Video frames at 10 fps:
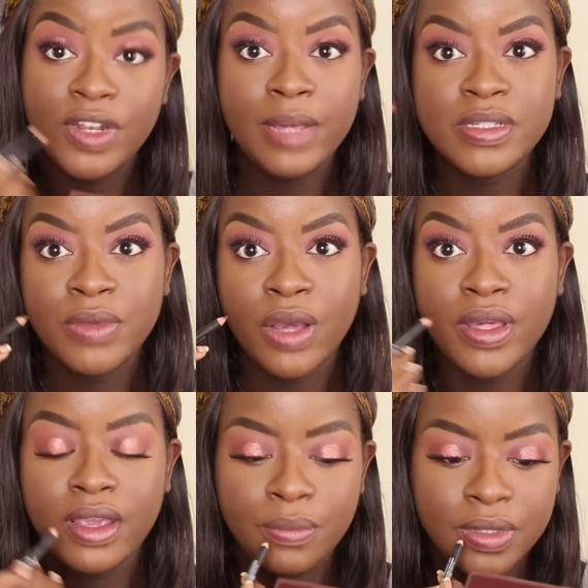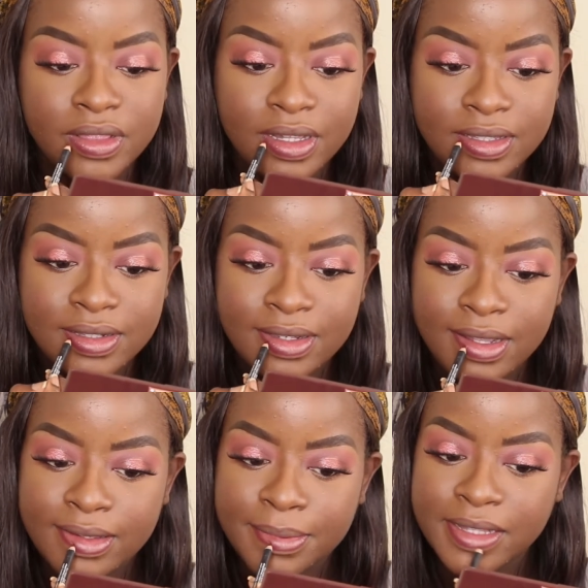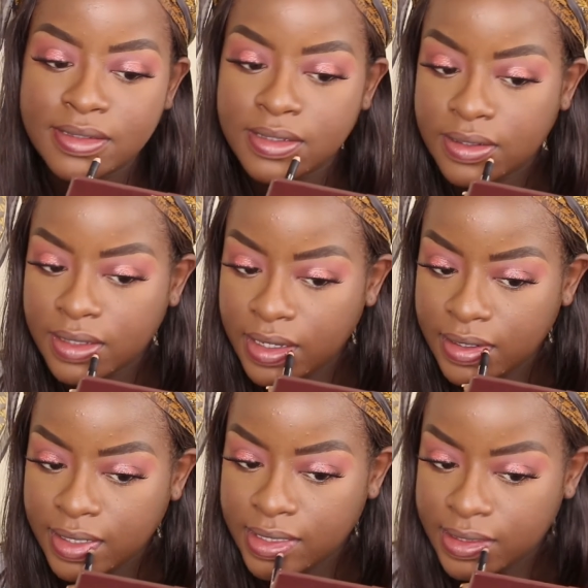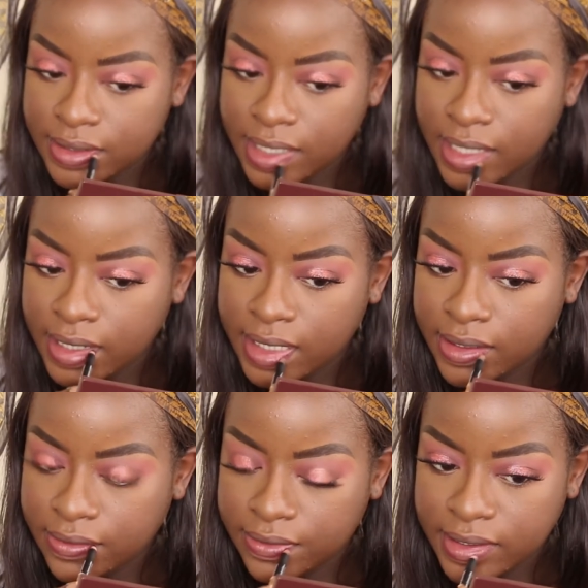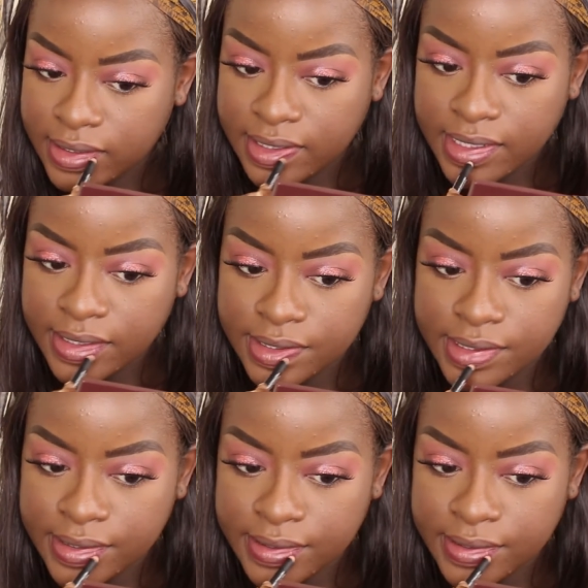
for lips, I'm going in with this NYX pencil in the shade Vintage.